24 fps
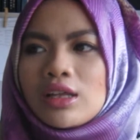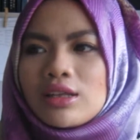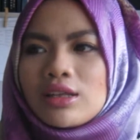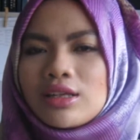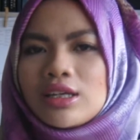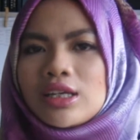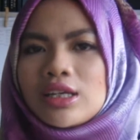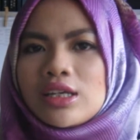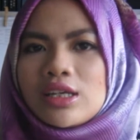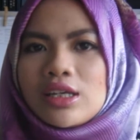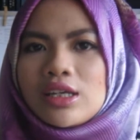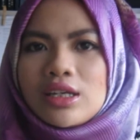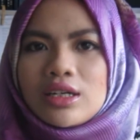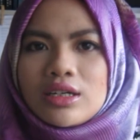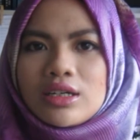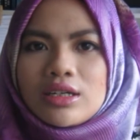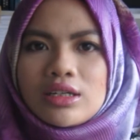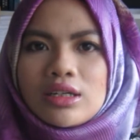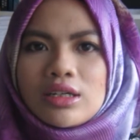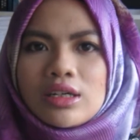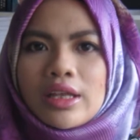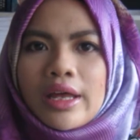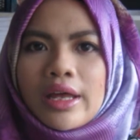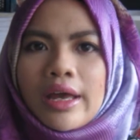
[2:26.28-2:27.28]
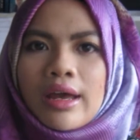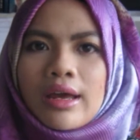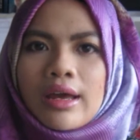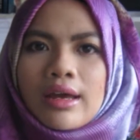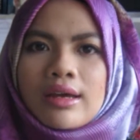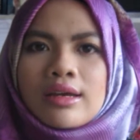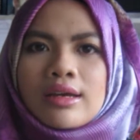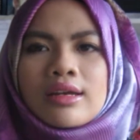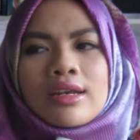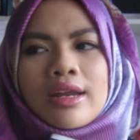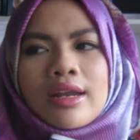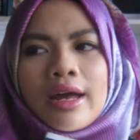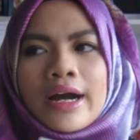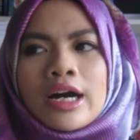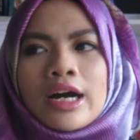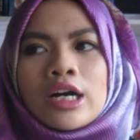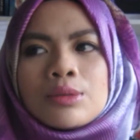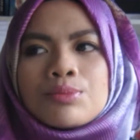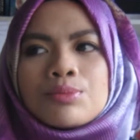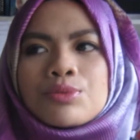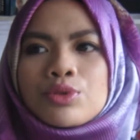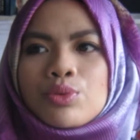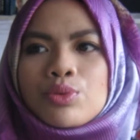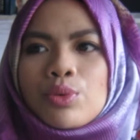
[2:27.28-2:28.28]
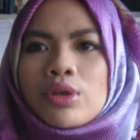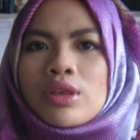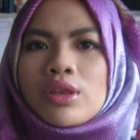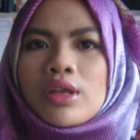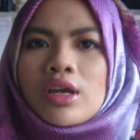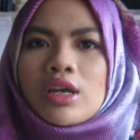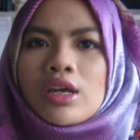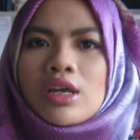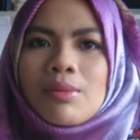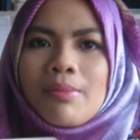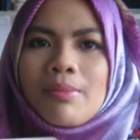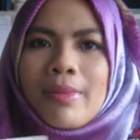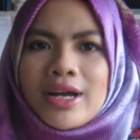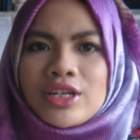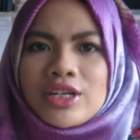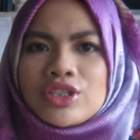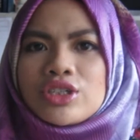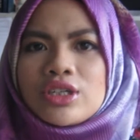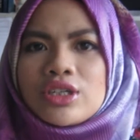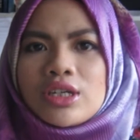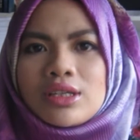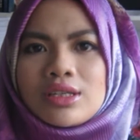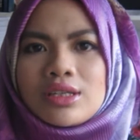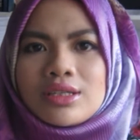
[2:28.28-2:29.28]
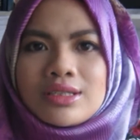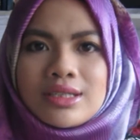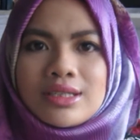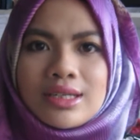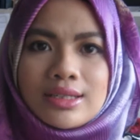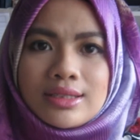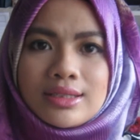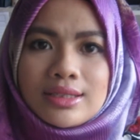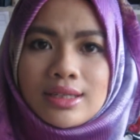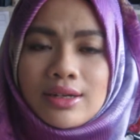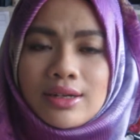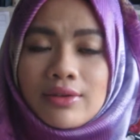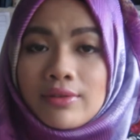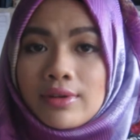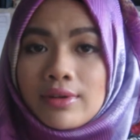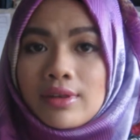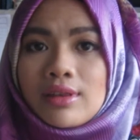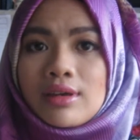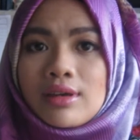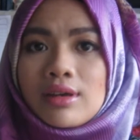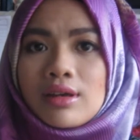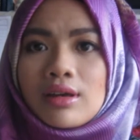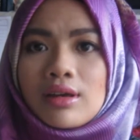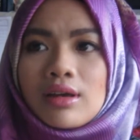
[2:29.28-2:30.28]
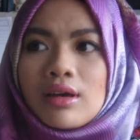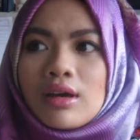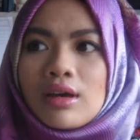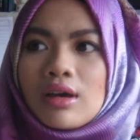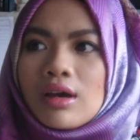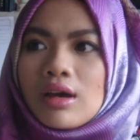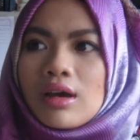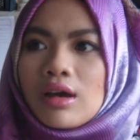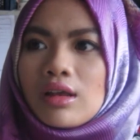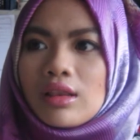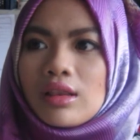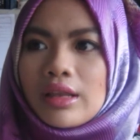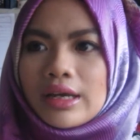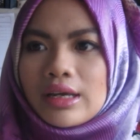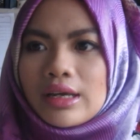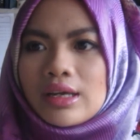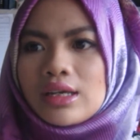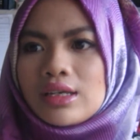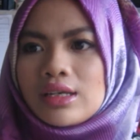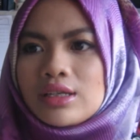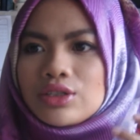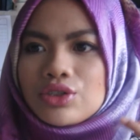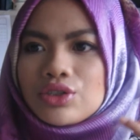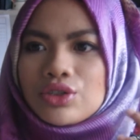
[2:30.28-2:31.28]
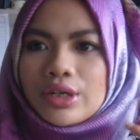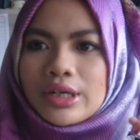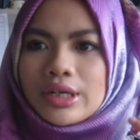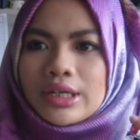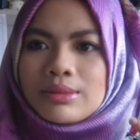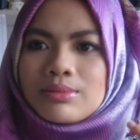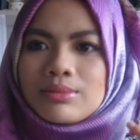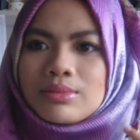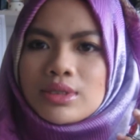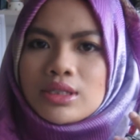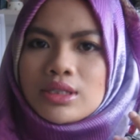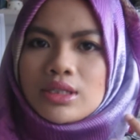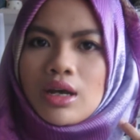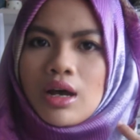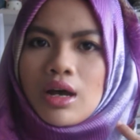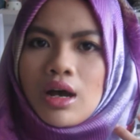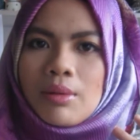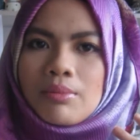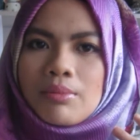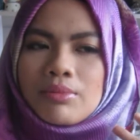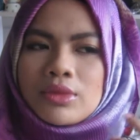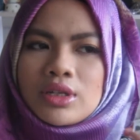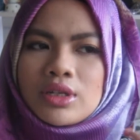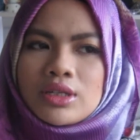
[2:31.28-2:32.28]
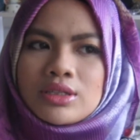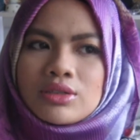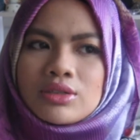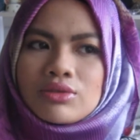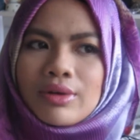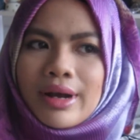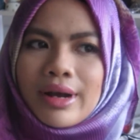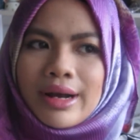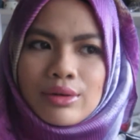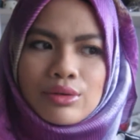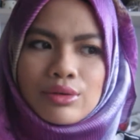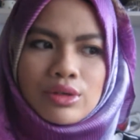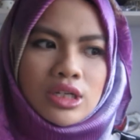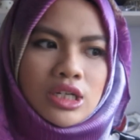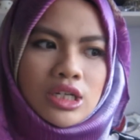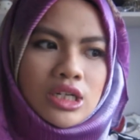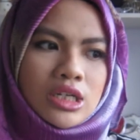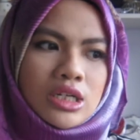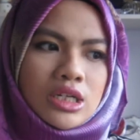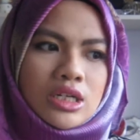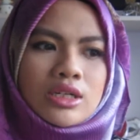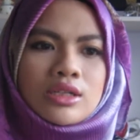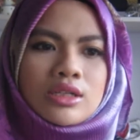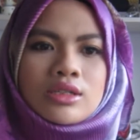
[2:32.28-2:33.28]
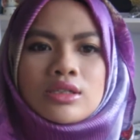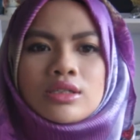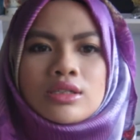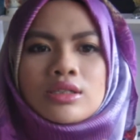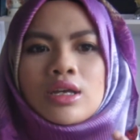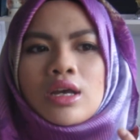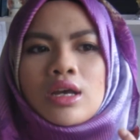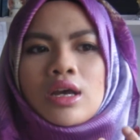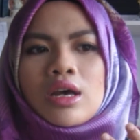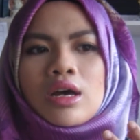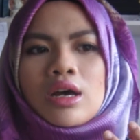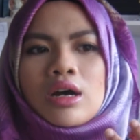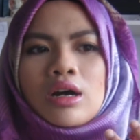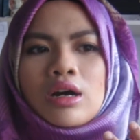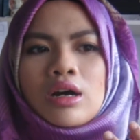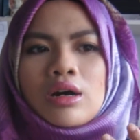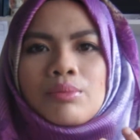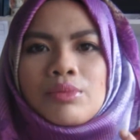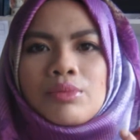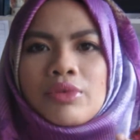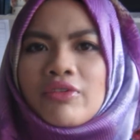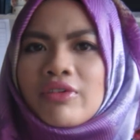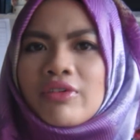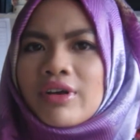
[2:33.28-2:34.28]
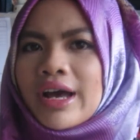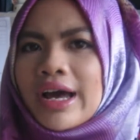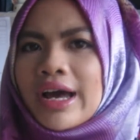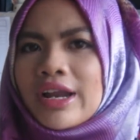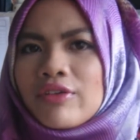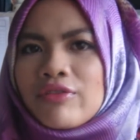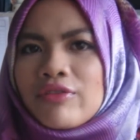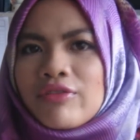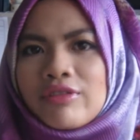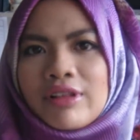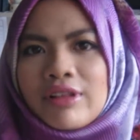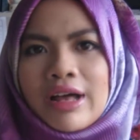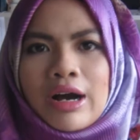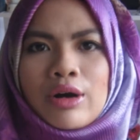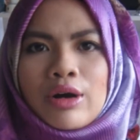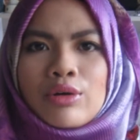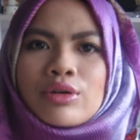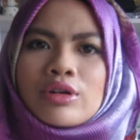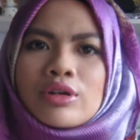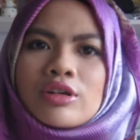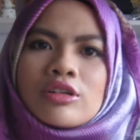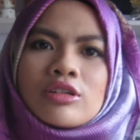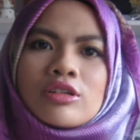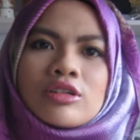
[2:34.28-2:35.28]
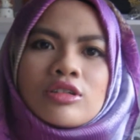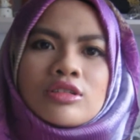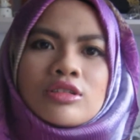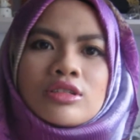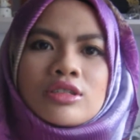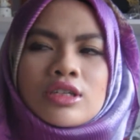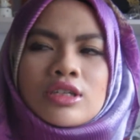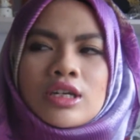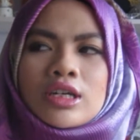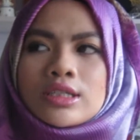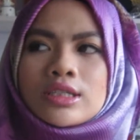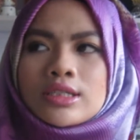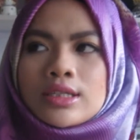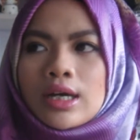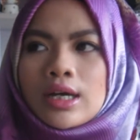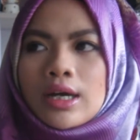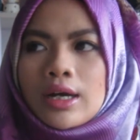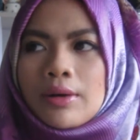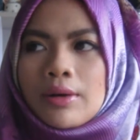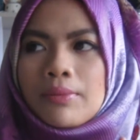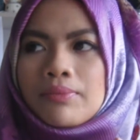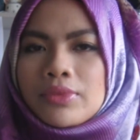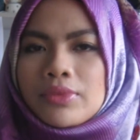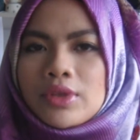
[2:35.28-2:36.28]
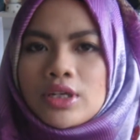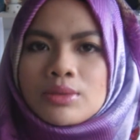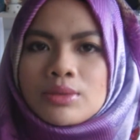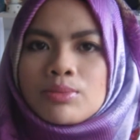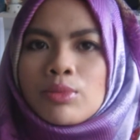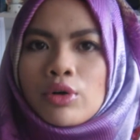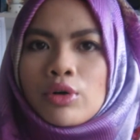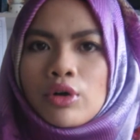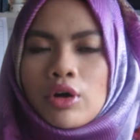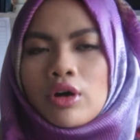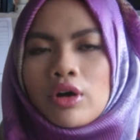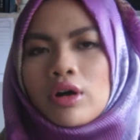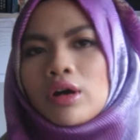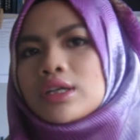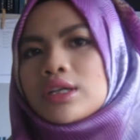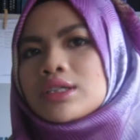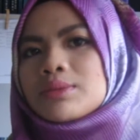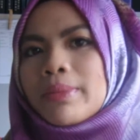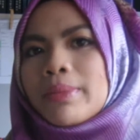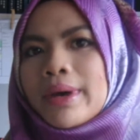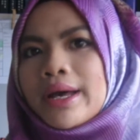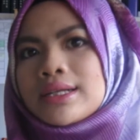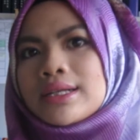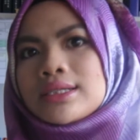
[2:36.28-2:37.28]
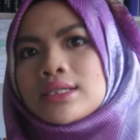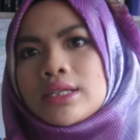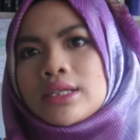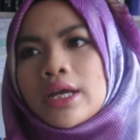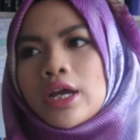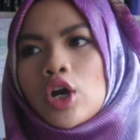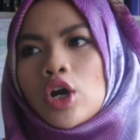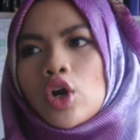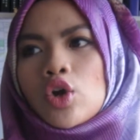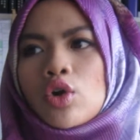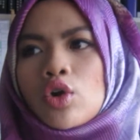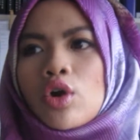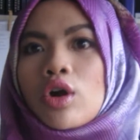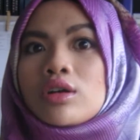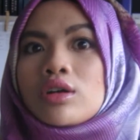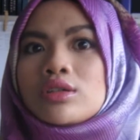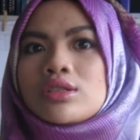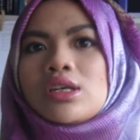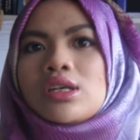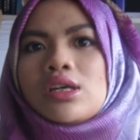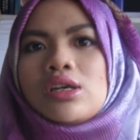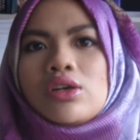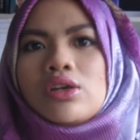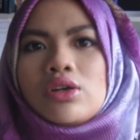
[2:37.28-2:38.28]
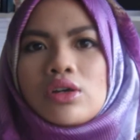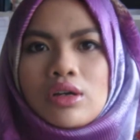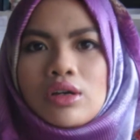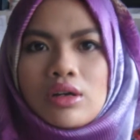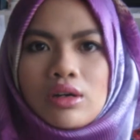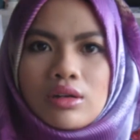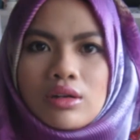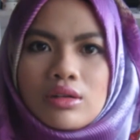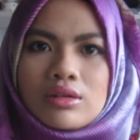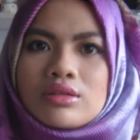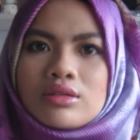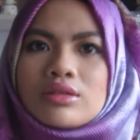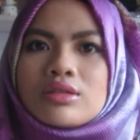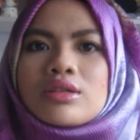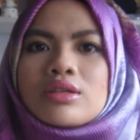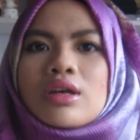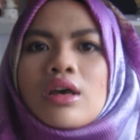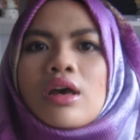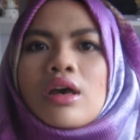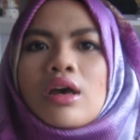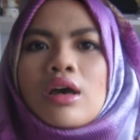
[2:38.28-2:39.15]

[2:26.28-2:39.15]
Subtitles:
It helps with like imagining the scenes and everything. Like he describes the surroundings, the kind of flowers, because this book spans like across years.